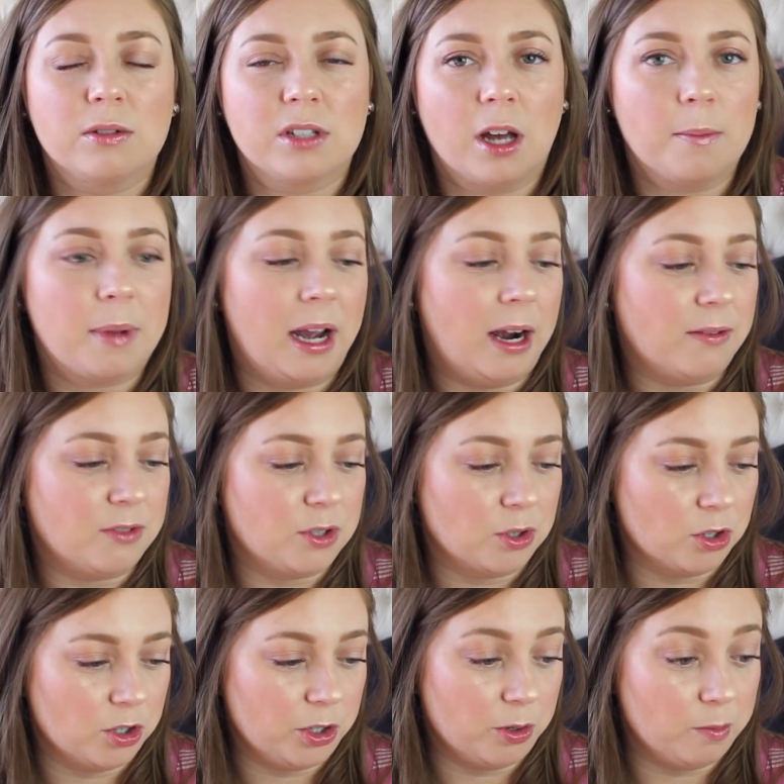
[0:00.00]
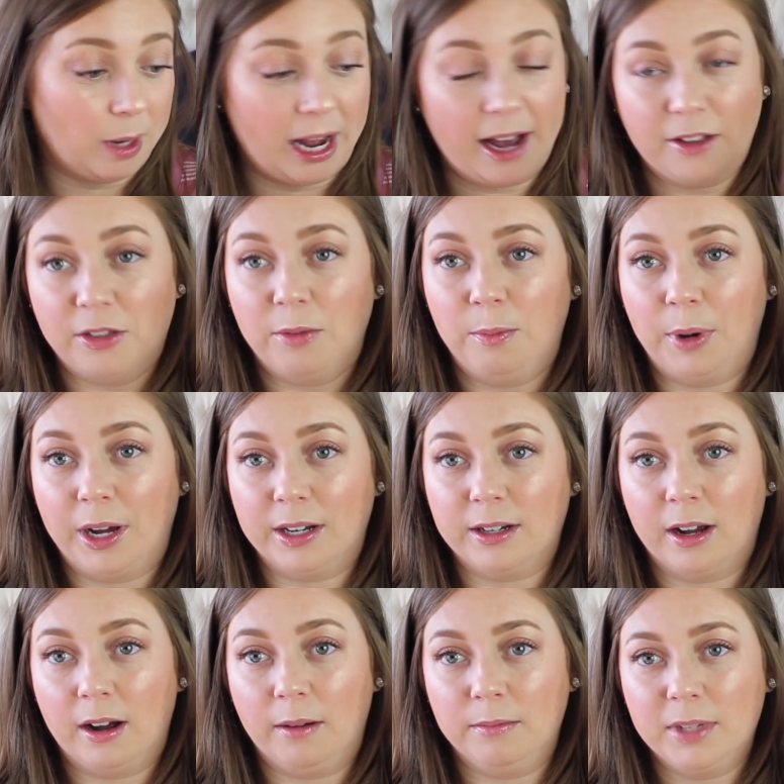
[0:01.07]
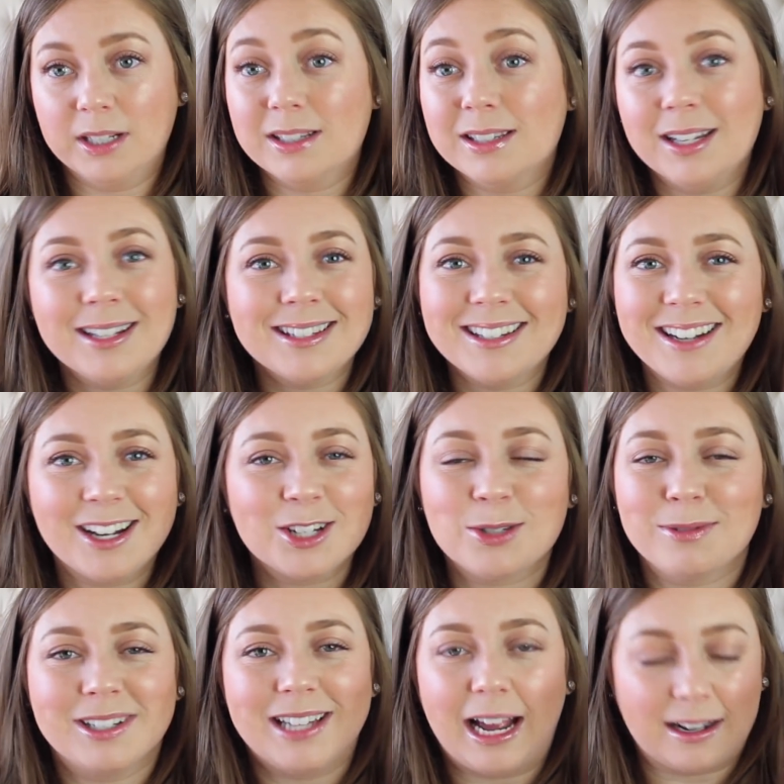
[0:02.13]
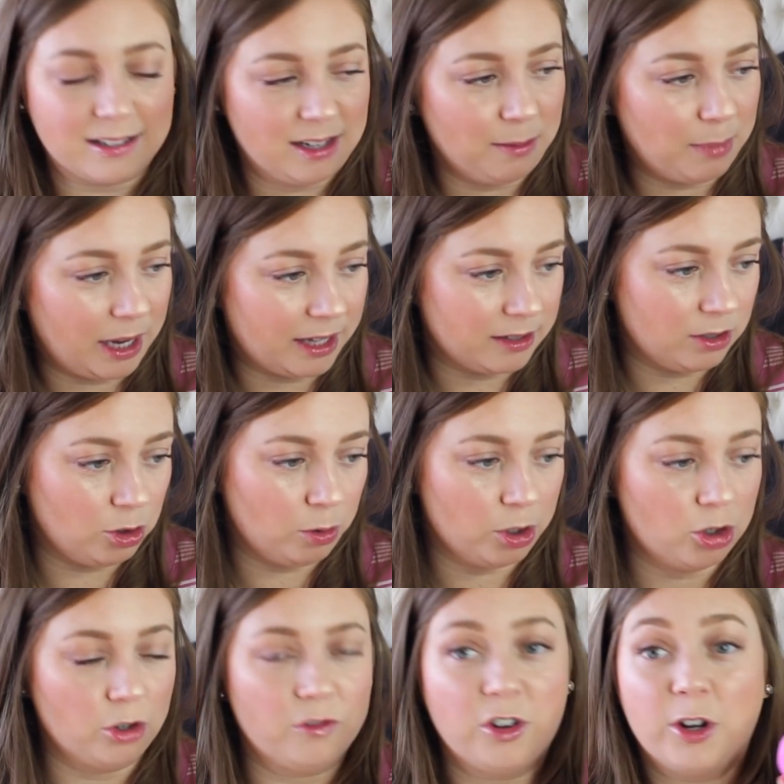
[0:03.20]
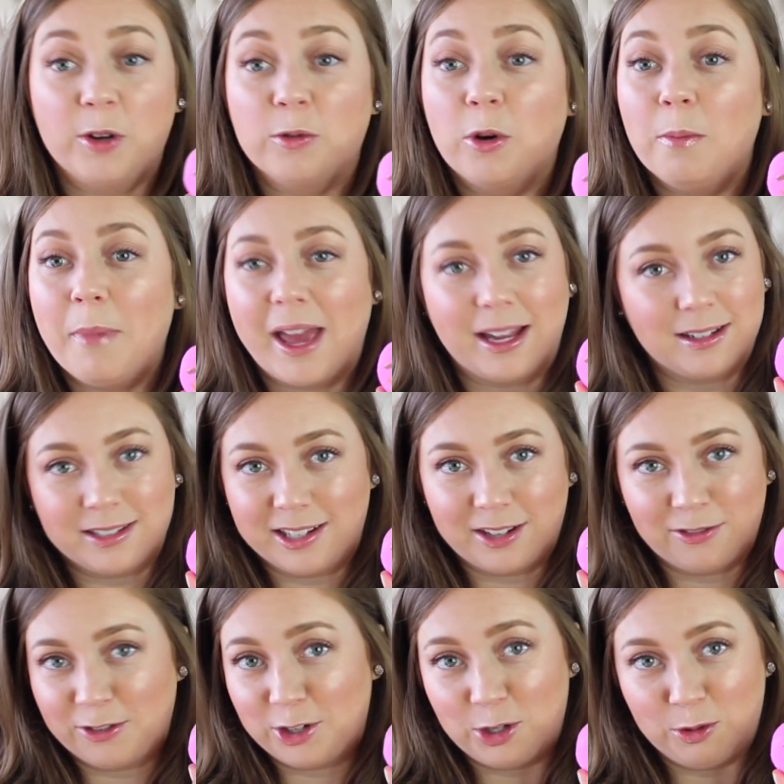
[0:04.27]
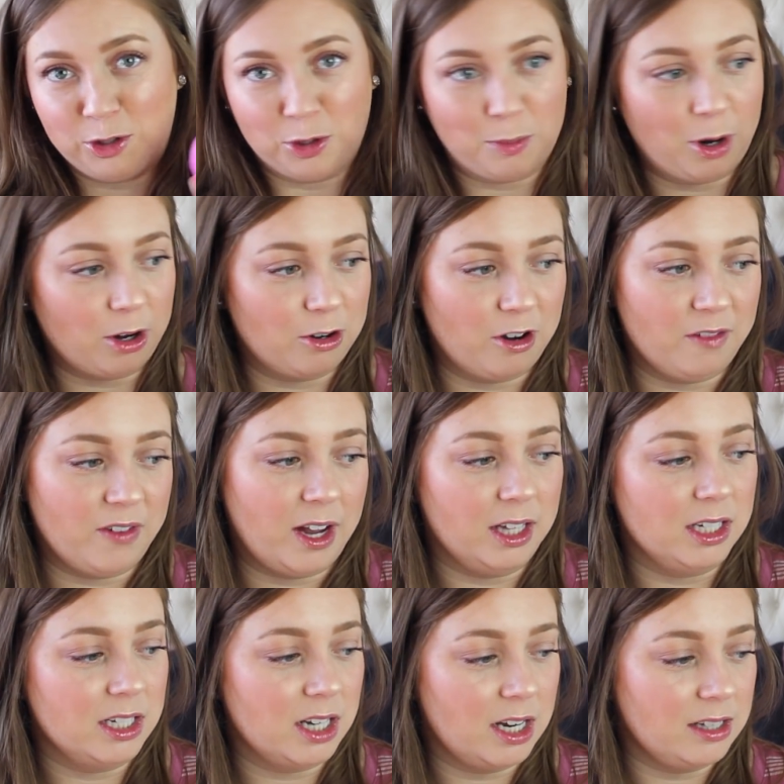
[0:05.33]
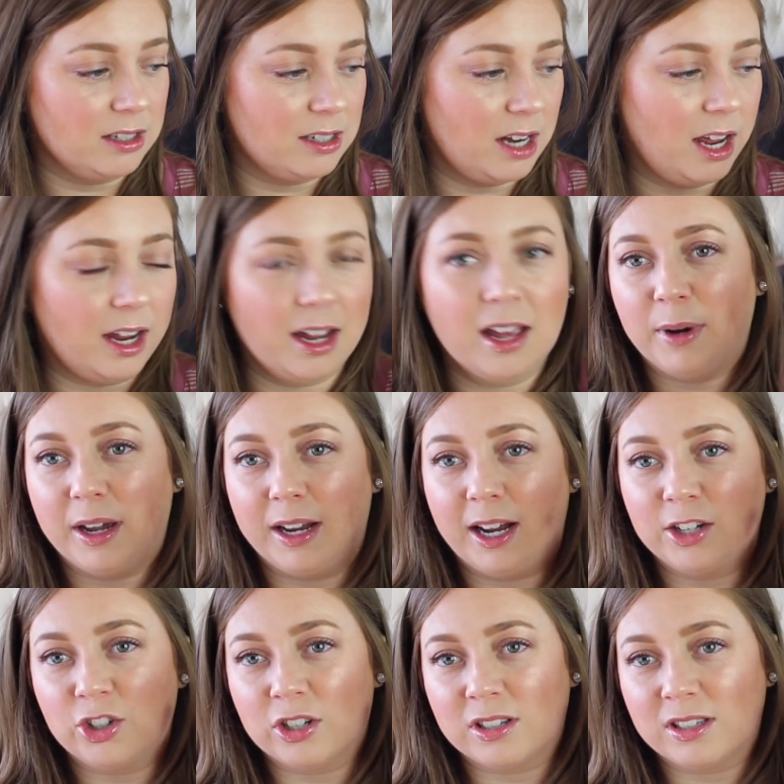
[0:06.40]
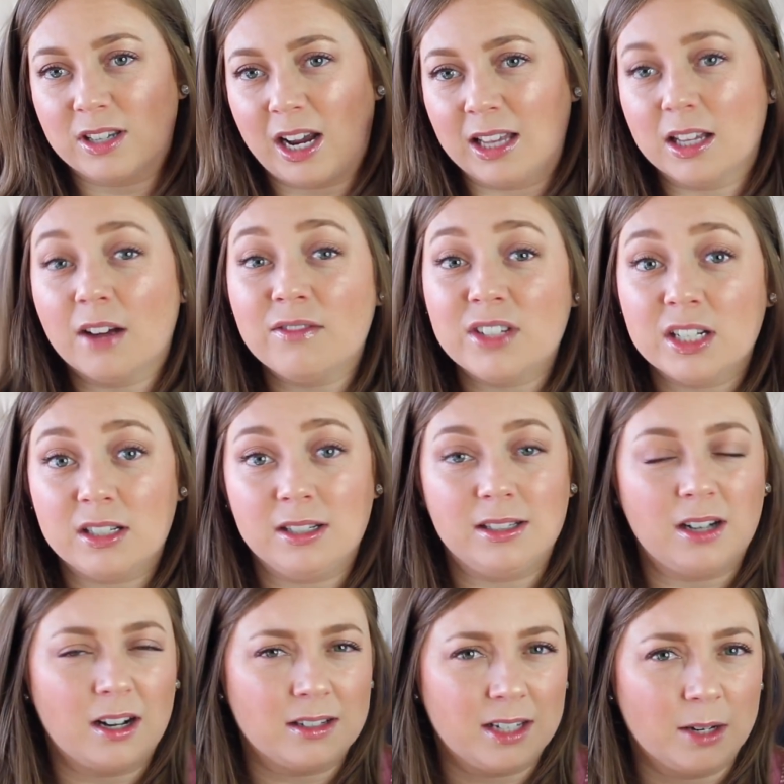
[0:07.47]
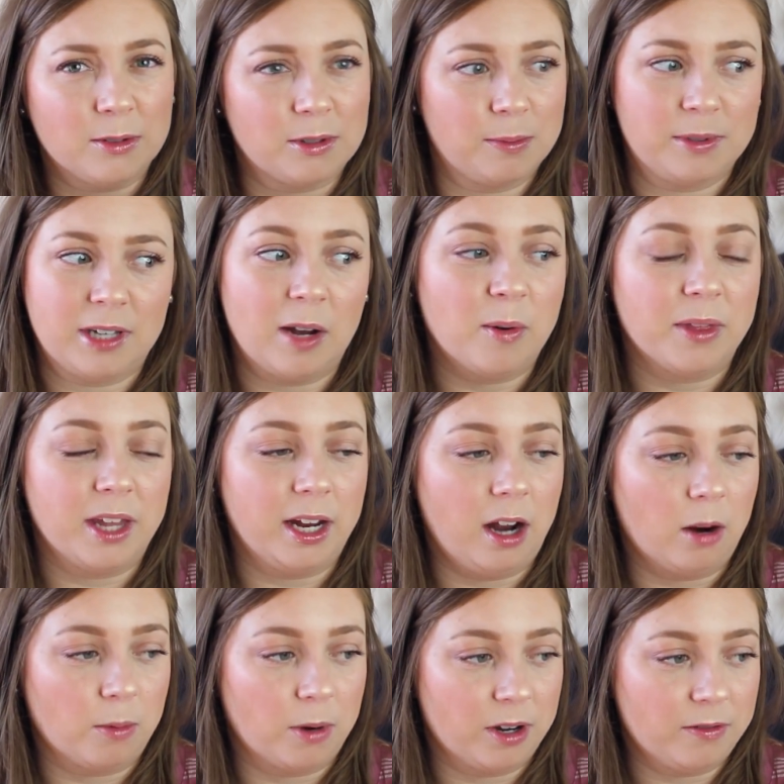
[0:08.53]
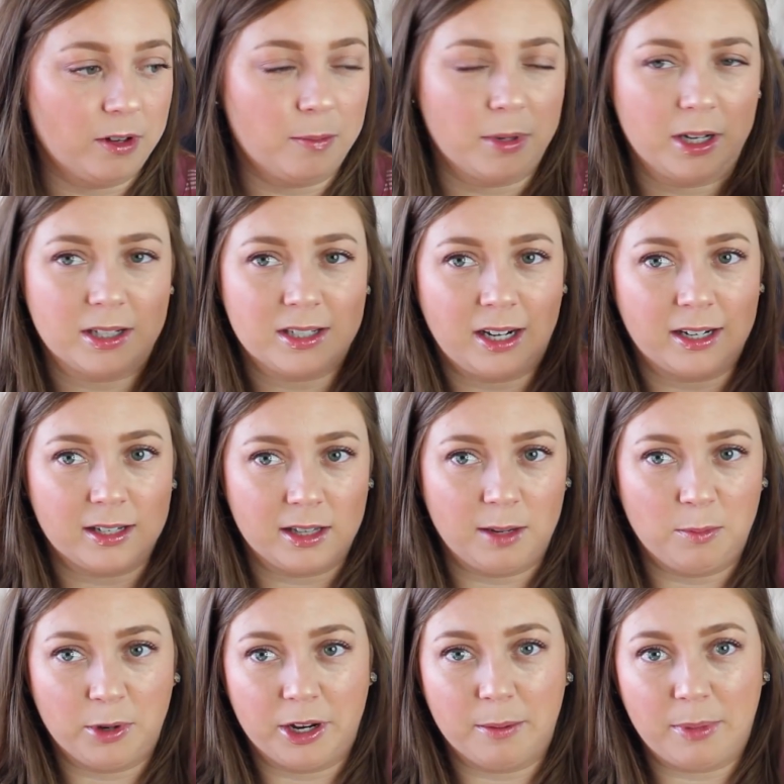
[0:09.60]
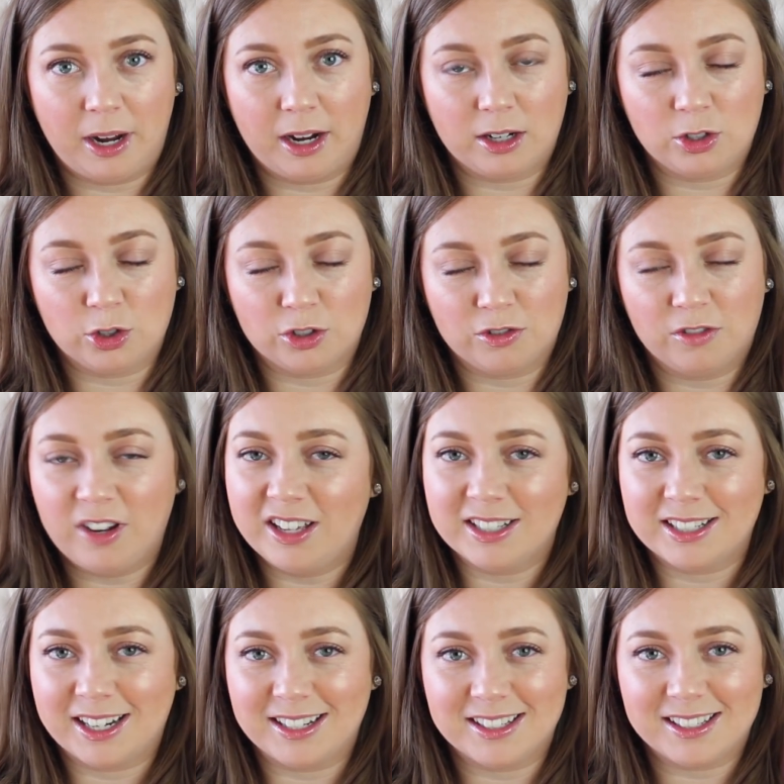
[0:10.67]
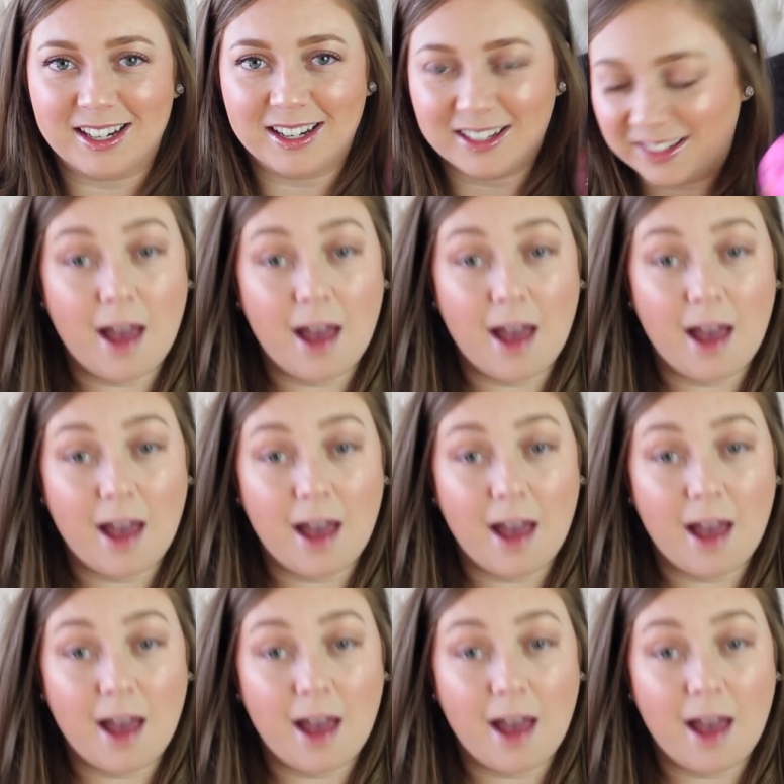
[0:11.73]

those up after your bath, but um, it's it's a nice relaxing bath situation, very romantic for you and your partner on Valentine's Day. But I just, I love Titsy Totsy. I was upset when they got rid of it, but it's nice that they bring it back just for Valentine's Day.